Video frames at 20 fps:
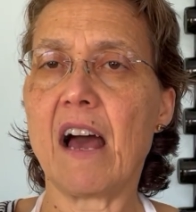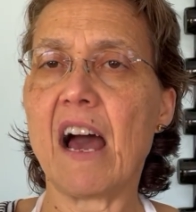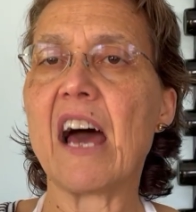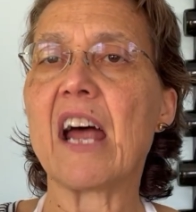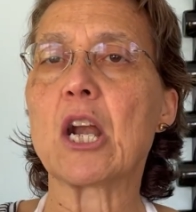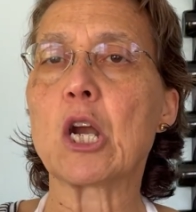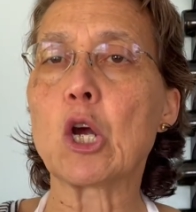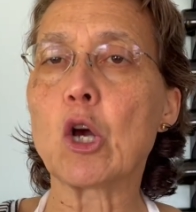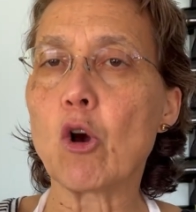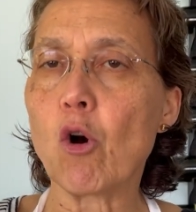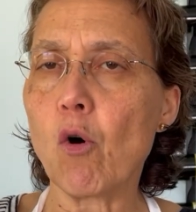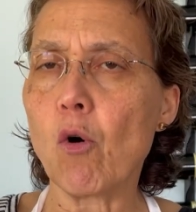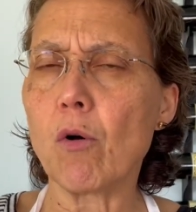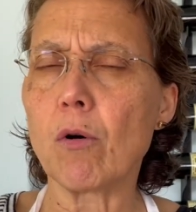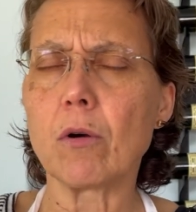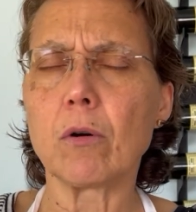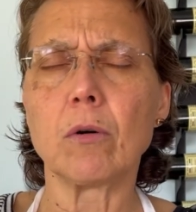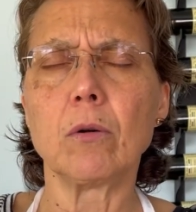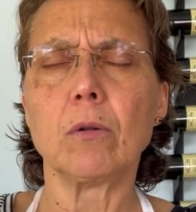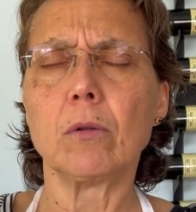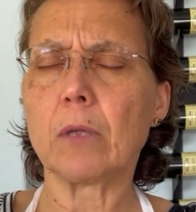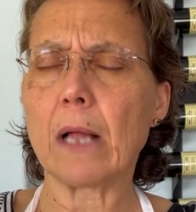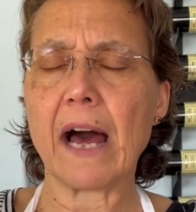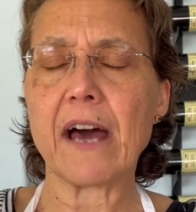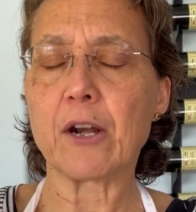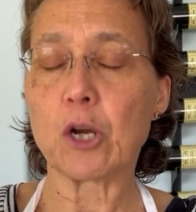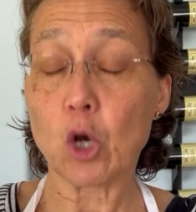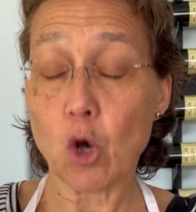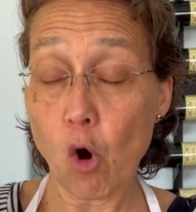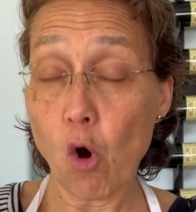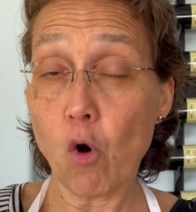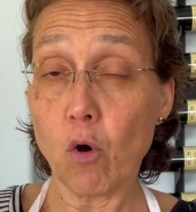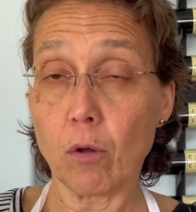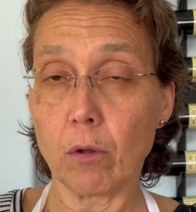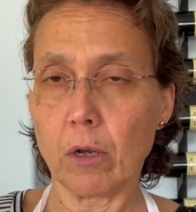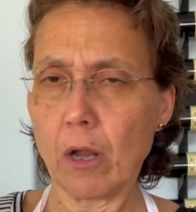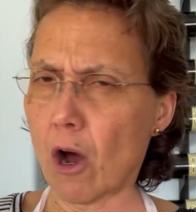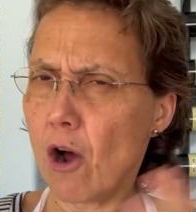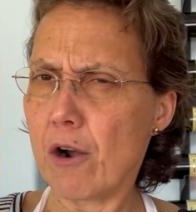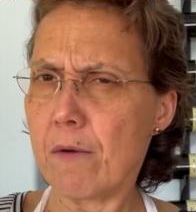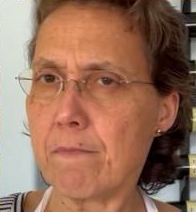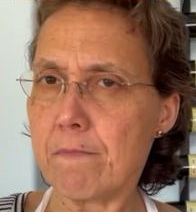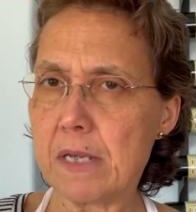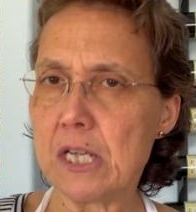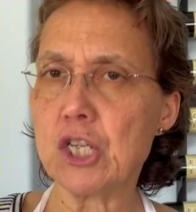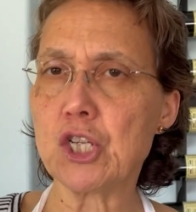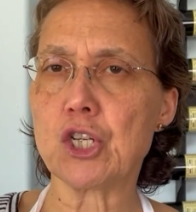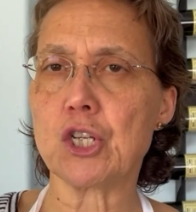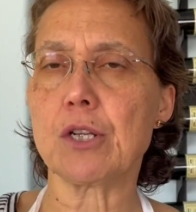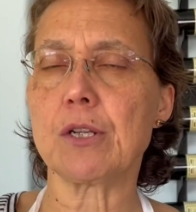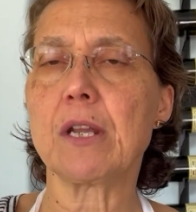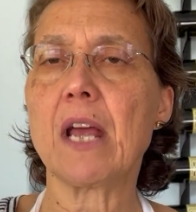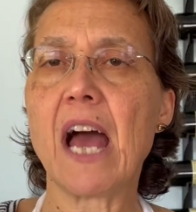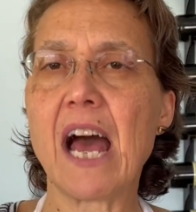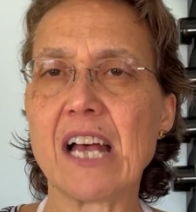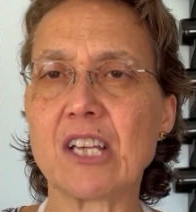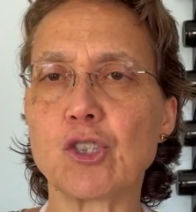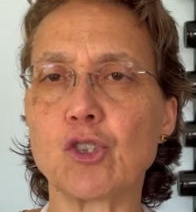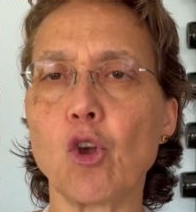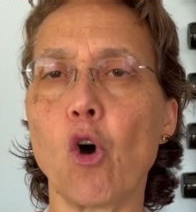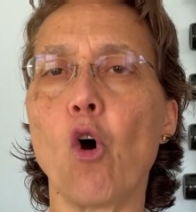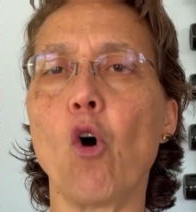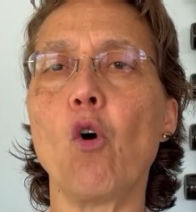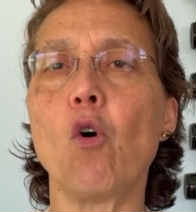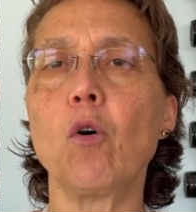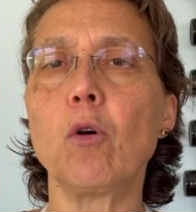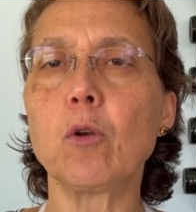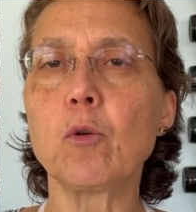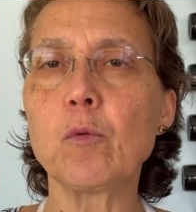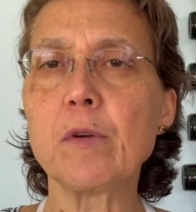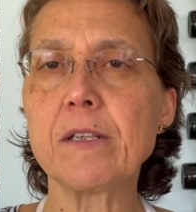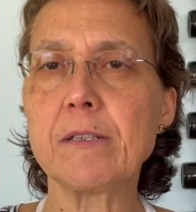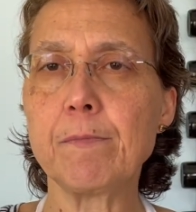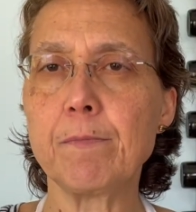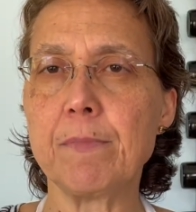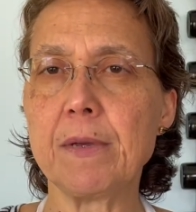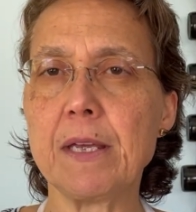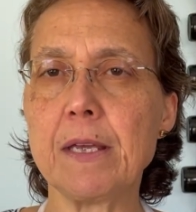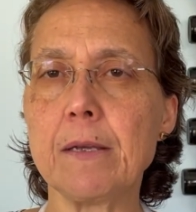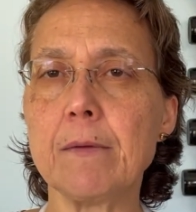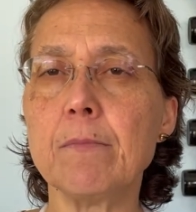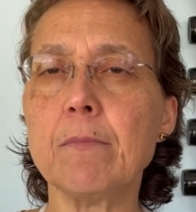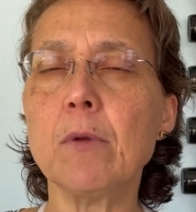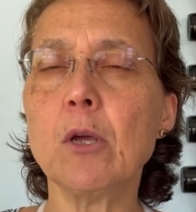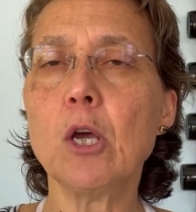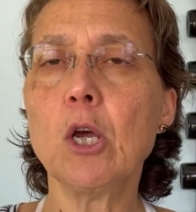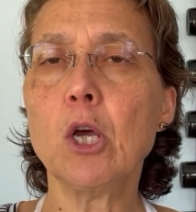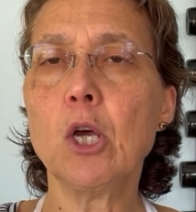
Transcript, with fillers: our goal, our goal, our mission has always been